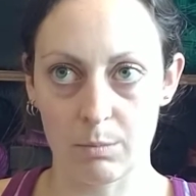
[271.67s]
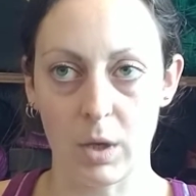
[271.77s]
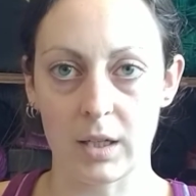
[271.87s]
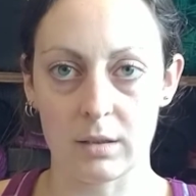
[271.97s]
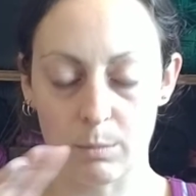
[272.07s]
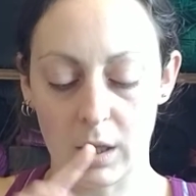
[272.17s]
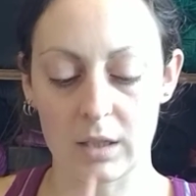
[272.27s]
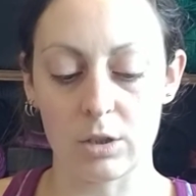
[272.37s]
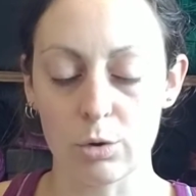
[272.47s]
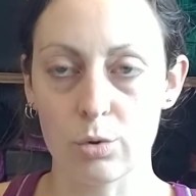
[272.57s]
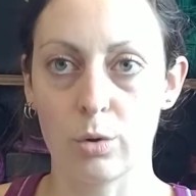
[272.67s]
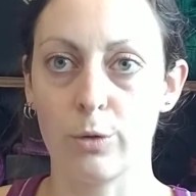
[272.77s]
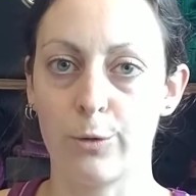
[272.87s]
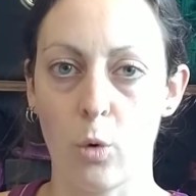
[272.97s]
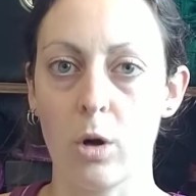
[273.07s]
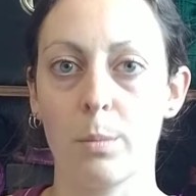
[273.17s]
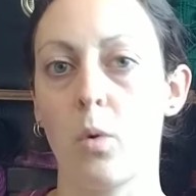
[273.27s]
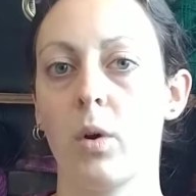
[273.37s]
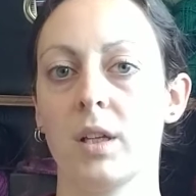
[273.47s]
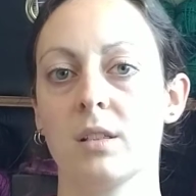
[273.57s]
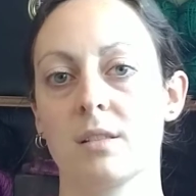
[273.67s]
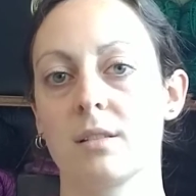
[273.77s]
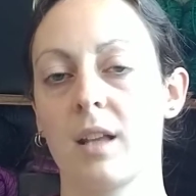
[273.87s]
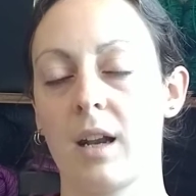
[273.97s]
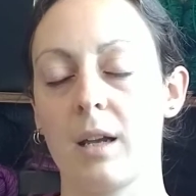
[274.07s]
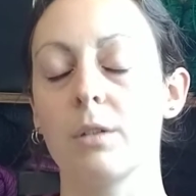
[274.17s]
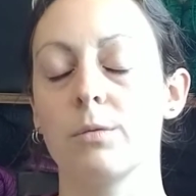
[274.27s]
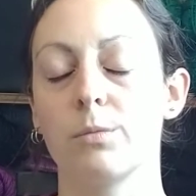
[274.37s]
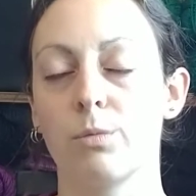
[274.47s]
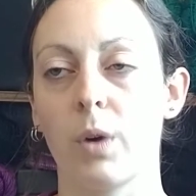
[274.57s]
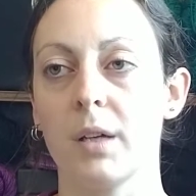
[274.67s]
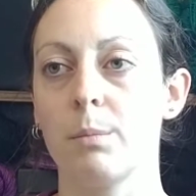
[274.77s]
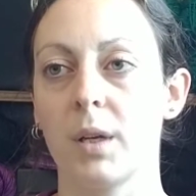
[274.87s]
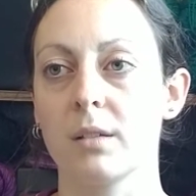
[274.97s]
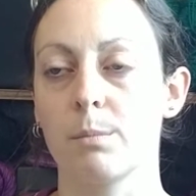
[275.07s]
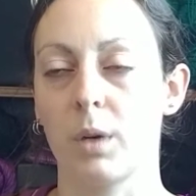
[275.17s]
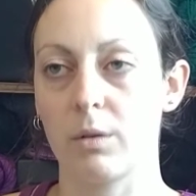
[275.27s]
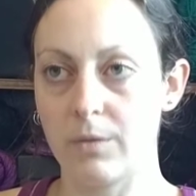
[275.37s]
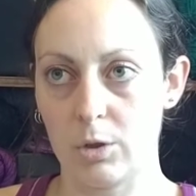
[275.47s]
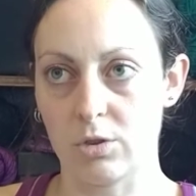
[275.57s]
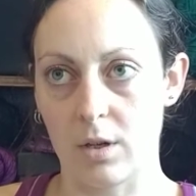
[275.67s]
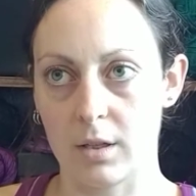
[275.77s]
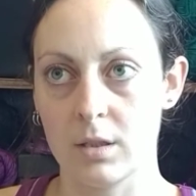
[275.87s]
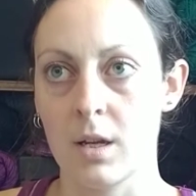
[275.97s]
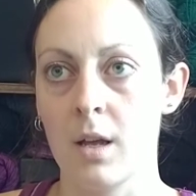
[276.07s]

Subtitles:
My usual 4 points that I write my reviews on.